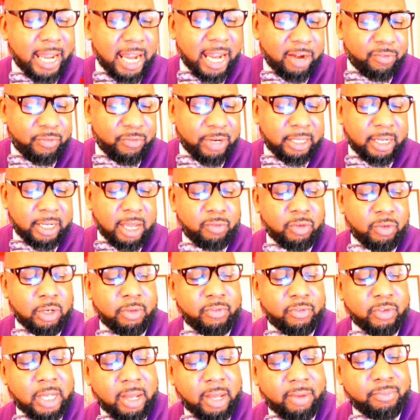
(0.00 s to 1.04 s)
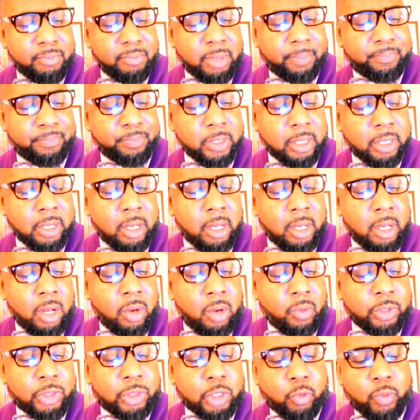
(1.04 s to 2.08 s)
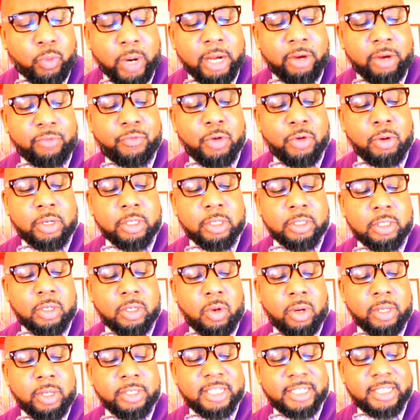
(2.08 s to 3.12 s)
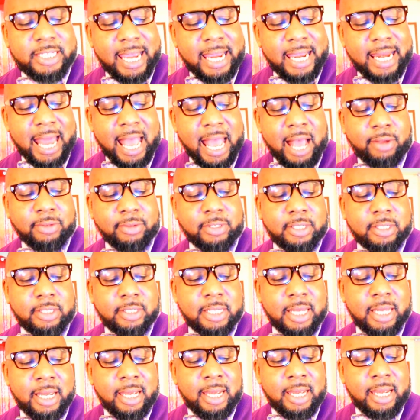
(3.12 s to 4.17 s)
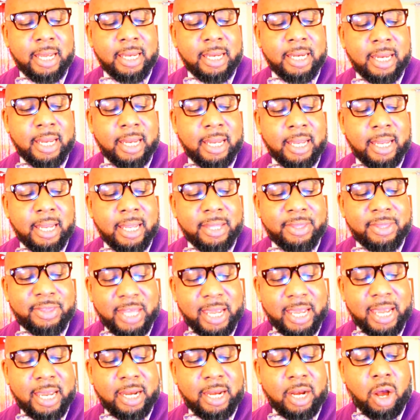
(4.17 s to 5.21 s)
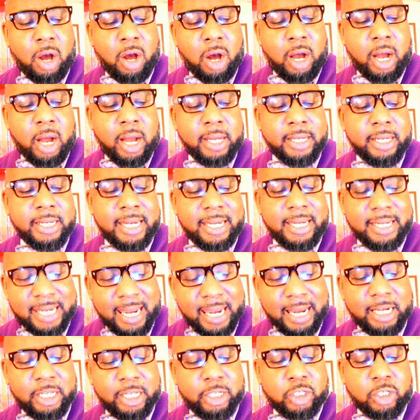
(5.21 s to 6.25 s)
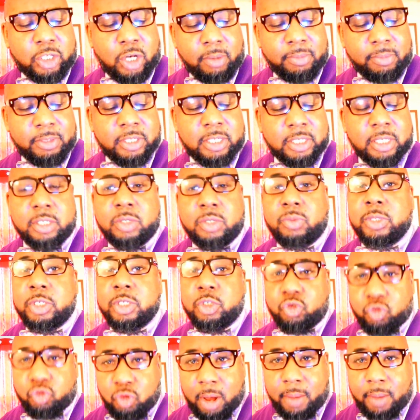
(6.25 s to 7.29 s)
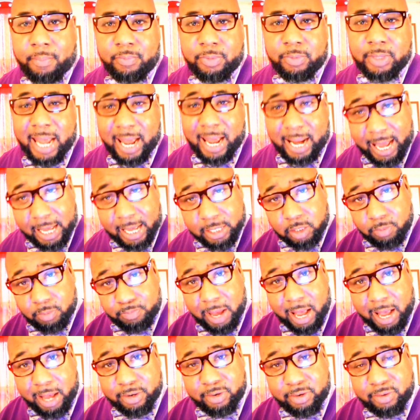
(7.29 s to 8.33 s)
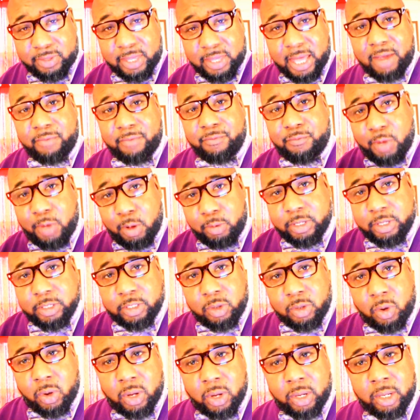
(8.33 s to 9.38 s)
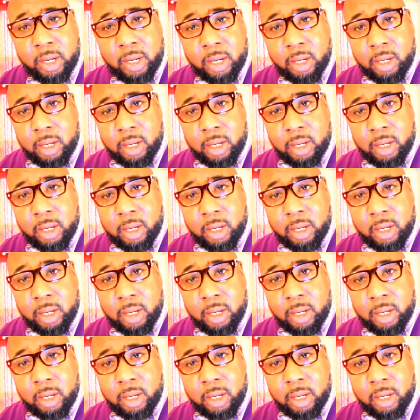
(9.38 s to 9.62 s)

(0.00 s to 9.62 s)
at every level of government, with a greater focus on state houses than on daily skirmishes with Trump. Now, that's a positive thing. Focus on